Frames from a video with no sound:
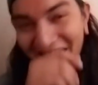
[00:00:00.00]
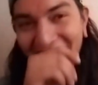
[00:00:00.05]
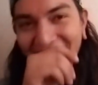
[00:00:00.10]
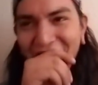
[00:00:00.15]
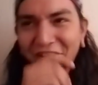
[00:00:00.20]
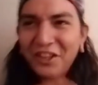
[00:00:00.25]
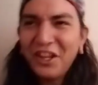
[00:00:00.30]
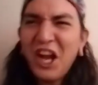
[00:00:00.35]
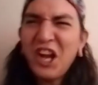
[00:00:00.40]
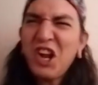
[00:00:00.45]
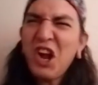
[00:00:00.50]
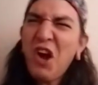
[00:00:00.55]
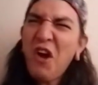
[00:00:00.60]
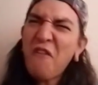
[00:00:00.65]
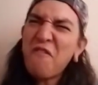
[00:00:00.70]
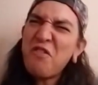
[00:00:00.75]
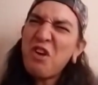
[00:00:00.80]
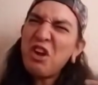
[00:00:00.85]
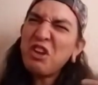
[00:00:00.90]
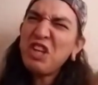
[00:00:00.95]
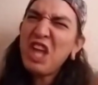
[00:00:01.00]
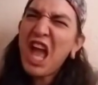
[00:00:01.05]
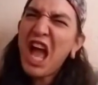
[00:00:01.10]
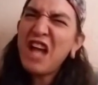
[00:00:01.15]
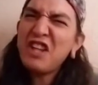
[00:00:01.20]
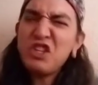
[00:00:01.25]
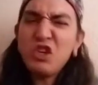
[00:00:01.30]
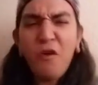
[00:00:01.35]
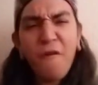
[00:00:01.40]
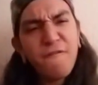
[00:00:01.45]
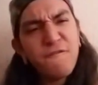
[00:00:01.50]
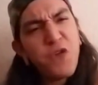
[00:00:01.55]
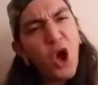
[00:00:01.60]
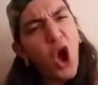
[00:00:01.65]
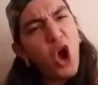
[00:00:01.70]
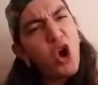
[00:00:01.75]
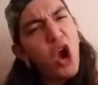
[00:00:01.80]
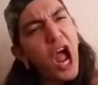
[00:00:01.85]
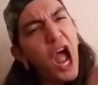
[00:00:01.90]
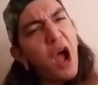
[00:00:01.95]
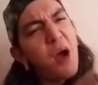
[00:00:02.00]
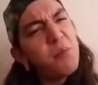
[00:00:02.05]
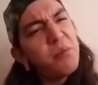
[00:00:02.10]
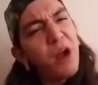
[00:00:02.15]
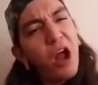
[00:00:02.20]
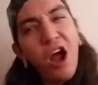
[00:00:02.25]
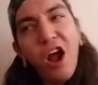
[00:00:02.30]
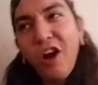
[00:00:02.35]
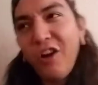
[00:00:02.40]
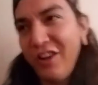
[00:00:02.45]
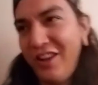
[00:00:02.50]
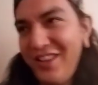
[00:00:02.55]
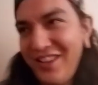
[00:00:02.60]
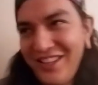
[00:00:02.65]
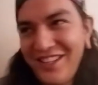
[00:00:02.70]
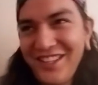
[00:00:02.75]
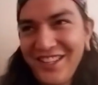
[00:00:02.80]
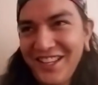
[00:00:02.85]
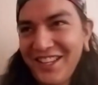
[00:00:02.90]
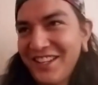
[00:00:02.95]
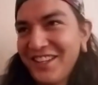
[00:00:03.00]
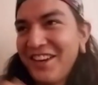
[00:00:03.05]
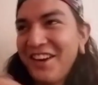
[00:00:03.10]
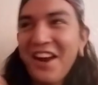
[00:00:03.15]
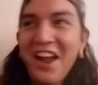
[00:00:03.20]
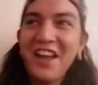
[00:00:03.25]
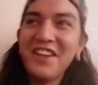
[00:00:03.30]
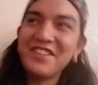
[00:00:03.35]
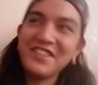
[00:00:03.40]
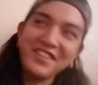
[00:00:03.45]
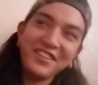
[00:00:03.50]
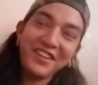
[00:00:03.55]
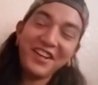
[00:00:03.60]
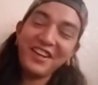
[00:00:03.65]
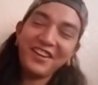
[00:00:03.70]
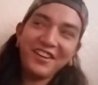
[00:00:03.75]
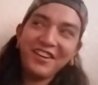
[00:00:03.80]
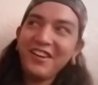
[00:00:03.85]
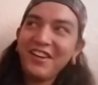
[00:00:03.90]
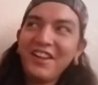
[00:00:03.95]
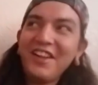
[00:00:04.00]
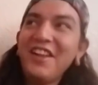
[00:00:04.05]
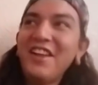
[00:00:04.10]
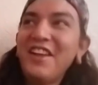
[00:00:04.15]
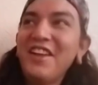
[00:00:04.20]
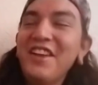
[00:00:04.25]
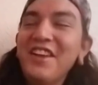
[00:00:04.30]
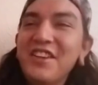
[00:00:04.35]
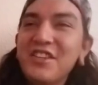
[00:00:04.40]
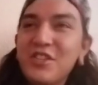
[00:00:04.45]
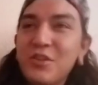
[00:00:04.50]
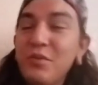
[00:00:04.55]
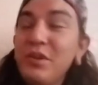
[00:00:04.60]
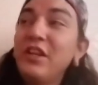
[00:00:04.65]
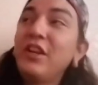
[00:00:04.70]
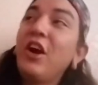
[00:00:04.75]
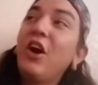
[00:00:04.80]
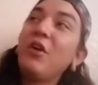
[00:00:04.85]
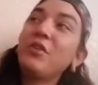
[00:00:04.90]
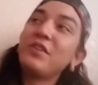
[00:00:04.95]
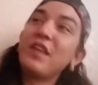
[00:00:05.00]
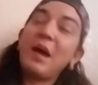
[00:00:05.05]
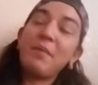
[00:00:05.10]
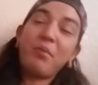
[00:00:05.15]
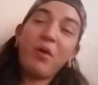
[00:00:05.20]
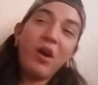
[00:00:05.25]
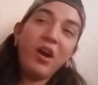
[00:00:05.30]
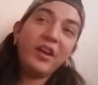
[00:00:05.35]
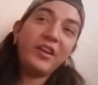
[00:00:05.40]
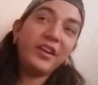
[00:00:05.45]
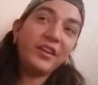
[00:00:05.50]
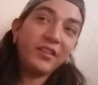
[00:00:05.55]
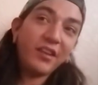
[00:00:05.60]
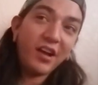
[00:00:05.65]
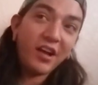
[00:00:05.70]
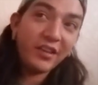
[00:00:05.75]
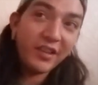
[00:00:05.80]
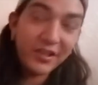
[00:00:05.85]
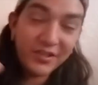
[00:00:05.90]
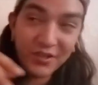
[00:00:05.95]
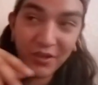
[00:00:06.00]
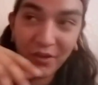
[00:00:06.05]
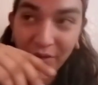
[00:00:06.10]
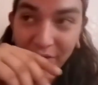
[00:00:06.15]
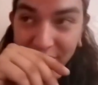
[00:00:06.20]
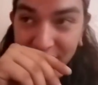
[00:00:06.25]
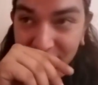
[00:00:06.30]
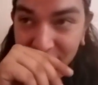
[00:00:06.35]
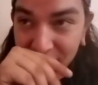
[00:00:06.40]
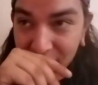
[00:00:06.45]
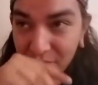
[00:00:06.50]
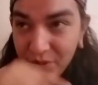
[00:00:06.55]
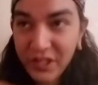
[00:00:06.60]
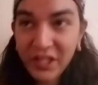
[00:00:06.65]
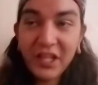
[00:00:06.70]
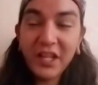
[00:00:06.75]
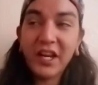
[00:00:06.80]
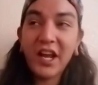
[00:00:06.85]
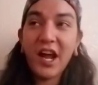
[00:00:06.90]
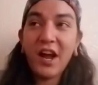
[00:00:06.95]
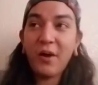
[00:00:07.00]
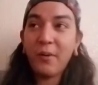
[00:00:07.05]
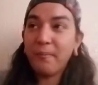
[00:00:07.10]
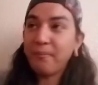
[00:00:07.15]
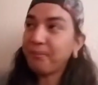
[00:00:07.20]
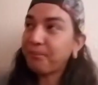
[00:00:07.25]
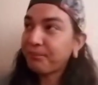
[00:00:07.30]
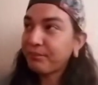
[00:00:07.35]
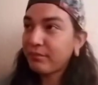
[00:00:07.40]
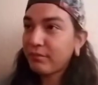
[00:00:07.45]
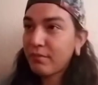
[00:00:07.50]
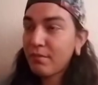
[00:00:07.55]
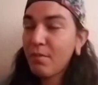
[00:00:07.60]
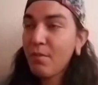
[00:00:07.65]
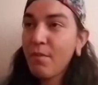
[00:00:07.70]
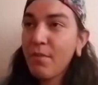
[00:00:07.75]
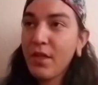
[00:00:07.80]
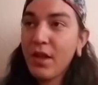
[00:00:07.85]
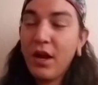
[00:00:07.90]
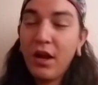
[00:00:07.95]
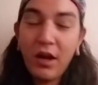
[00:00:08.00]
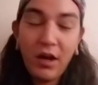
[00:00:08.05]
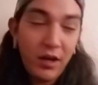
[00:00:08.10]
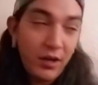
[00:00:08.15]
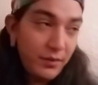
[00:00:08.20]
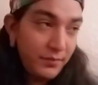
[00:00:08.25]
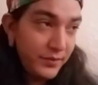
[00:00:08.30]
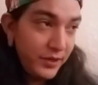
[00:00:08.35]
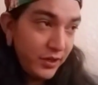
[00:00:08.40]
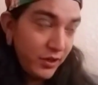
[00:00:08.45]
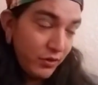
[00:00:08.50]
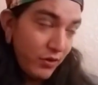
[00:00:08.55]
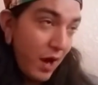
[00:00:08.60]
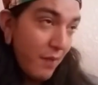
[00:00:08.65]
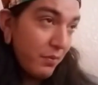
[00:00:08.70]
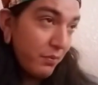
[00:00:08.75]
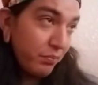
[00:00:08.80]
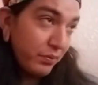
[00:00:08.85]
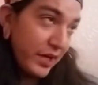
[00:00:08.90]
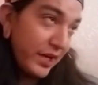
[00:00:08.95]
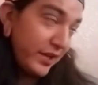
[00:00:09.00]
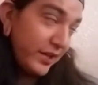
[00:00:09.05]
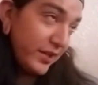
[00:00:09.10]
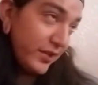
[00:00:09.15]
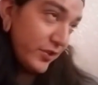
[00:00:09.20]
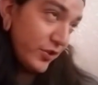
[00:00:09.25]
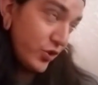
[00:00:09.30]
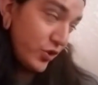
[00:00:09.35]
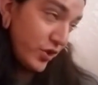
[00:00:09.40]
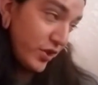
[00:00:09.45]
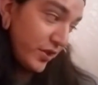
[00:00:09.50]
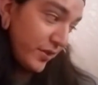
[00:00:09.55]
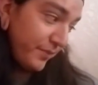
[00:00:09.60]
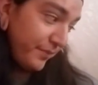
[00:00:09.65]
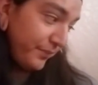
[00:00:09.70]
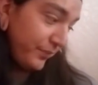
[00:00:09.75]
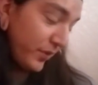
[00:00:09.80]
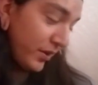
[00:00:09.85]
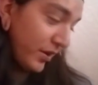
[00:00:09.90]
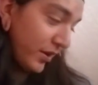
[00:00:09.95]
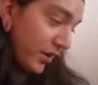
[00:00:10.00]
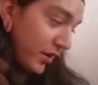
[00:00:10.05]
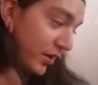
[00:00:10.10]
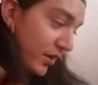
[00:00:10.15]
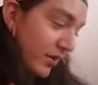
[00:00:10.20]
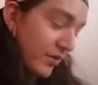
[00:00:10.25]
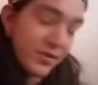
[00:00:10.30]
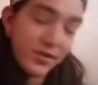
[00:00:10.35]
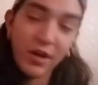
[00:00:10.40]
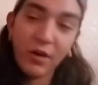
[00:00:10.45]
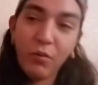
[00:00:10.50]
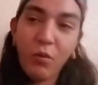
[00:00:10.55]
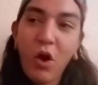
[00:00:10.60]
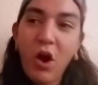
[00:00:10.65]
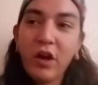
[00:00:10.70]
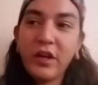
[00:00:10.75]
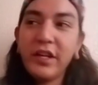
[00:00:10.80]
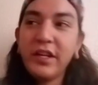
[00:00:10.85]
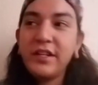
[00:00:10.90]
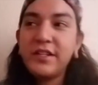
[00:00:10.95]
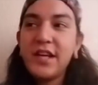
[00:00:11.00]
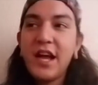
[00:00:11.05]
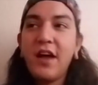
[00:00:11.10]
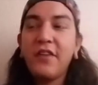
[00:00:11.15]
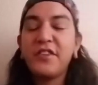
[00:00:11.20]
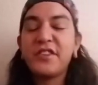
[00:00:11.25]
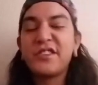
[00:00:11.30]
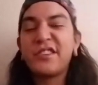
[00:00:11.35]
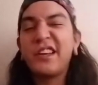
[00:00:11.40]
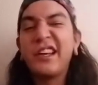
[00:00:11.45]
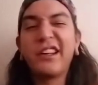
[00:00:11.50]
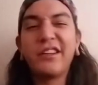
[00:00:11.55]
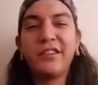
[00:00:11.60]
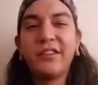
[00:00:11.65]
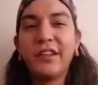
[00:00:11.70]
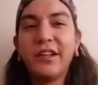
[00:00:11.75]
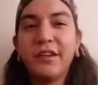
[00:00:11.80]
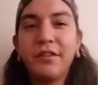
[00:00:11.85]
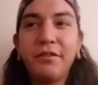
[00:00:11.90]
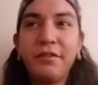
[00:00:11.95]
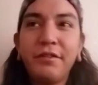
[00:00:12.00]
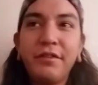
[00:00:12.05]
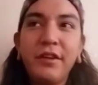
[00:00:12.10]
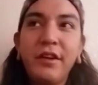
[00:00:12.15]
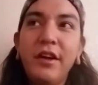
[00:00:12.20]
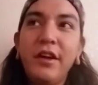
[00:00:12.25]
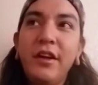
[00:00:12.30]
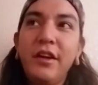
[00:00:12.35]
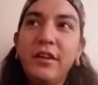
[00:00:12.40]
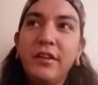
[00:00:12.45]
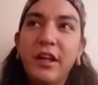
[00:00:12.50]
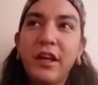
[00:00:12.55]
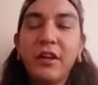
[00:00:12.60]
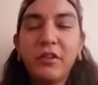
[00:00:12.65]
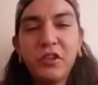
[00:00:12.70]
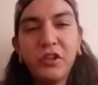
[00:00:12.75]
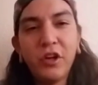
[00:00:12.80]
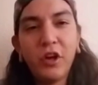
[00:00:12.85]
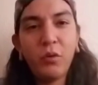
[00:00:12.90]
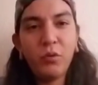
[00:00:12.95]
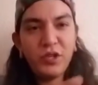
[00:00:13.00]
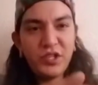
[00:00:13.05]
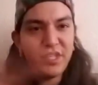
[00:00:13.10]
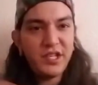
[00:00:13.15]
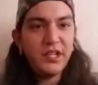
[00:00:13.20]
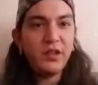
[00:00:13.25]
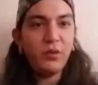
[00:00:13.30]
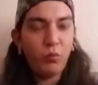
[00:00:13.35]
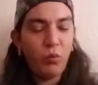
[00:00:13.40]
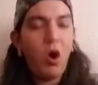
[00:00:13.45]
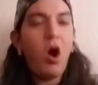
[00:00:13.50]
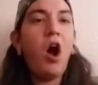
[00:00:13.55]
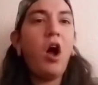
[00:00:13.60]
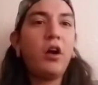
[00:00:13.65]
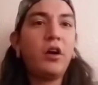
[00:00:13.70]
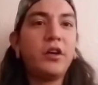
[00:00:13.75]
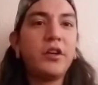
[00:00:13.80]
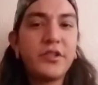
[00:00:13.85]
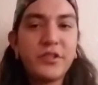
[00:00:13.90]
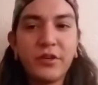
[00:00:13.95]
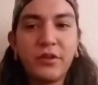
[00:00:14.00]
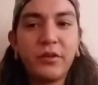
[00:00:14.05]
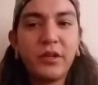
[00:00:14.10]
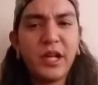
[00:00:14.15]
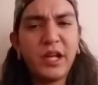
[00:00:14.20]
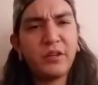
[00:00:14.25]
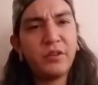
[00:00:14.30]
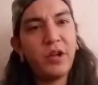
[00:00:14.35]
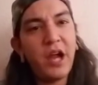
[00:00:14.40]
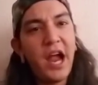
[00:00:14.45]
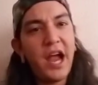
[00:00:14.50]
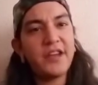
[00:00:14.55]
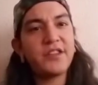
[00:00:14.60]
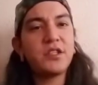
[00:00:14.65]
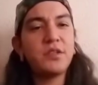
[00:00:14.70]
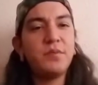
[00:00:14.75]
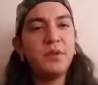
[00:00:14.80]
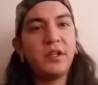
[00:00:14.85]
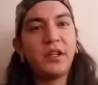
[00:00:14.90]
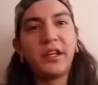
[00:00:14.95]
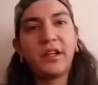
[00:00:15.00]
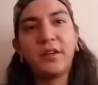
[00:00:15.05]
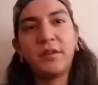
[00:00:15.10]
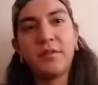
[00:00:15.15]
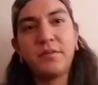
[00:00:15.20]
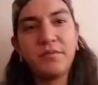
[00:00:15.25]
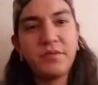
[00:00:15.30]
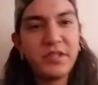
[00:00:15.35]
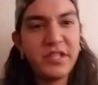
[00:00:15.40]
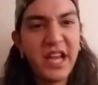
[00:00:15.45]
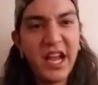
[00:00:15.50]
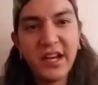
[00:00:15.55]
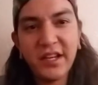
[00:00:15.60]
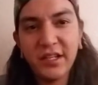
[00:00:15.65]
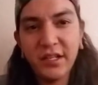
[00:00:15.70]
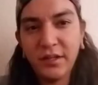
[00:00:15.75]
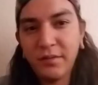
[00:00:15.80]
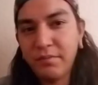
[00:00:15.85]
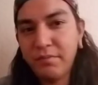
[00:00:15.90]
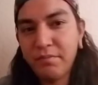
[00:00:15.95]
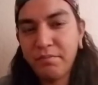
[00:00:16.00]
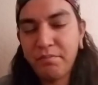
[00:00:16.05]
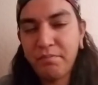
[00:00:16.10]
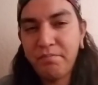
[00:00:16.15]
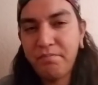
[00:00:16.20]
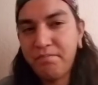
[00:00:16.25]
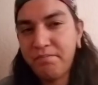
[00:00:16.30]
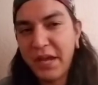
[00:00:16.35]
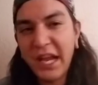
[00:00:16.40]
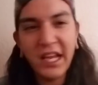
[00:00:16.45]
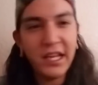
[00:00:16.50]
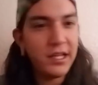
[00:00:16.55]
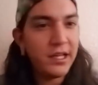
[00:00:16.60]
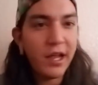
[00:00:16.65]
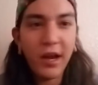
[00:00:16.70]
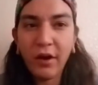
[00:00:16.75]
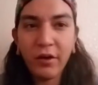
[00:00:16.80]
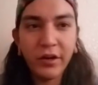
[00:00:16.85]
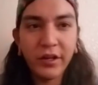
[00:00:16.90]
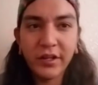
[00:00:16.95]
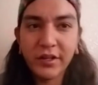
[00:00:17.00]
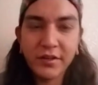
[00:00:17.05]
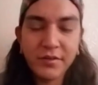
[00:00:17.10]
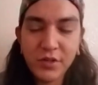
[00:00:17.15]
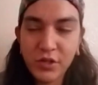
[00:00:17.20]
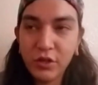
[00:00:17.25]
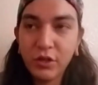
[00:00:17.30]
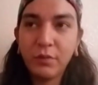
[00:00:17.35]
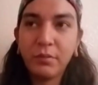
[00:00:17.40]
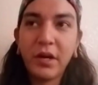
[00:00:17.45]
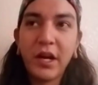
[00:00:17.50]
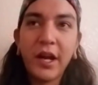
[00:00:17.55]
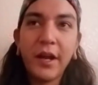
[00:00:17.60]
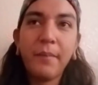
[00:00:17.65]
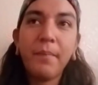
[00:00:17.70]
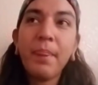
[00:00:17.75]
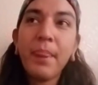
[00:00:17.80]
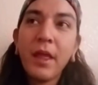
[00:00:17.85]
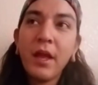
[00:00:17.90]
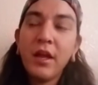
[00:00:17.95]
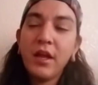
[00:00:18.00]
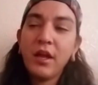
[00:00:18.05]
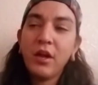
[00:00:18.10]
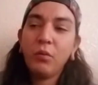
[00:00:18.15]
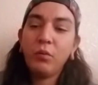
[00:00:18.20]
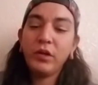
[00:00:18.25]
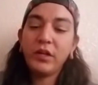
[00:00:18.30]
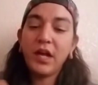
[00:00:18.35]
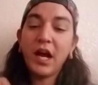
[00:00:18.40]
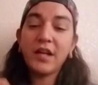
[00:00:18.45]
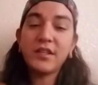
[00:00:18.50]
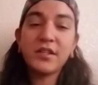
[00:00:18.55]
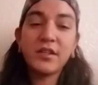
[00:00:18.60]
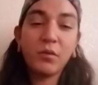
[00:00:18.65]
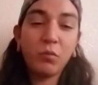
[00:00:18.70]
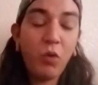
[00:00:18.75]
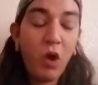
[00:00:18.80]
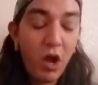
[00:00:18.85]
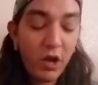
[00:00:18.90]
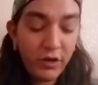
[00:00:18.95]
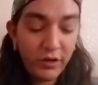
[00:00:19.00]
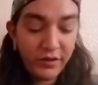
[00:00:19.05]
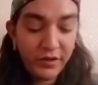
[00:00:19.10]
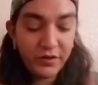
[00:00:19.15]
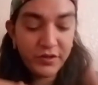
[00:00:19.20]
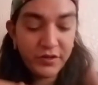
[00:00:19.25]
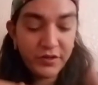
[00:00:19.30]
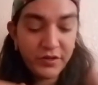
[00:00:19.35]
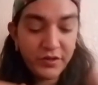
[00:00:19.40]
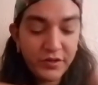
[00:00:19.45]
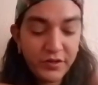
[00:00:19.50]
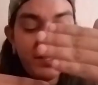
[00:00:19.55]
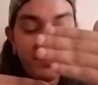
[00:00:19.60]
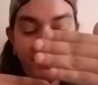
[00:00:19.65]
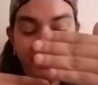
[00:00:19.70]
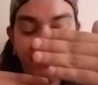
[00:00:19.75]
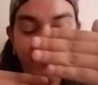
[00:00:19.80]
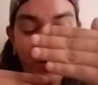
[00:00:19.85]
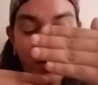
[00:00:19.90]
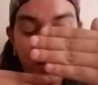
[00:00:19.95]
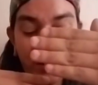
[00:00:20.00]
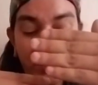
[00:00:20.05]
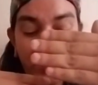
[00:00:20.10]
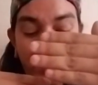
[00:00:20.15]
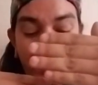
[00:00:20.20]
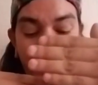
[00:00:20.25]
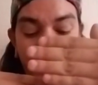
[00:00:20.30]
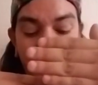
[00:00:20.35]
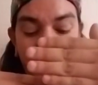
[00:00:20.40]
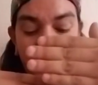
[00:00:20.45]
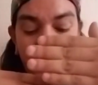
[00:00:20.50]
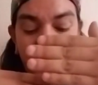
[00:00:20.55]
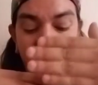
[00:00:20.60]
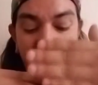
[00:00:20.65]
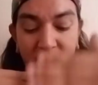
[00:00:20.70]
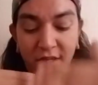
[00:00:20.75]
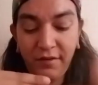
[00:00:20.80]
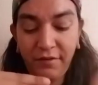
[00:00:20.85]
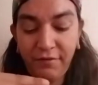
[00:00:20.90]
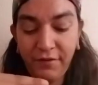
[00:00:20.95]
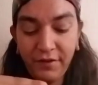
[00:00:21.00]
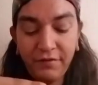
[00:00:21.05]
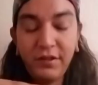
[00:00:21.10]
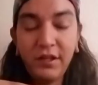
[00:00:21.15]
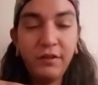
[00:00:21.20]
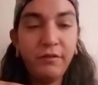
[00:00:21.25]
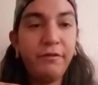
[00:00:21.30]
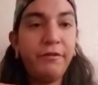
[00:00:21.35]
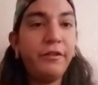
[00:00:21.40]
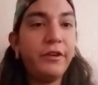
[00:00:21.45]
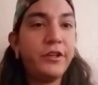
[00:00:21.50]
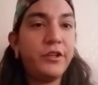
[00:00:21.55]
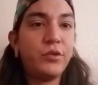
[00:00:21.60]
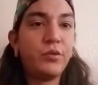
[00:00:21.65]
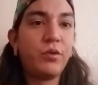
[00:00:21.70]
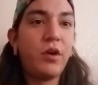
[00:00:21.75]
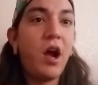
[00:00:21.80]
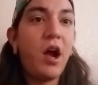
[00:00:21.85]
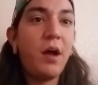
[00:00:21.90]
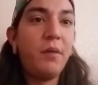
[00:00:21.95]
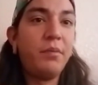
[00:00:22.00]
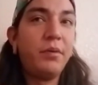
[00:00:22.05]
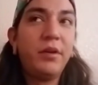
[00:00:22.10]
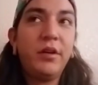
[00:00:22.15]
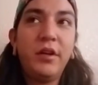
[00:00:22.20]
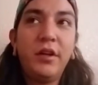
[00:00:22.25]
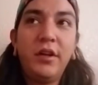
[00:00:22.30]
They're like, oh, fuck yeah, dude, far out, bro. I'm like, all right, see you later. So we go to that parking lot they told us to. We get out, um, you know, grab a blanket and shit, uh, start walking down this like cliff. Like, you know, we see the water, so like there has to be like a sandy, banky area to chill by. We got to the water and there's like a fucking like 10 to 15 foot drop.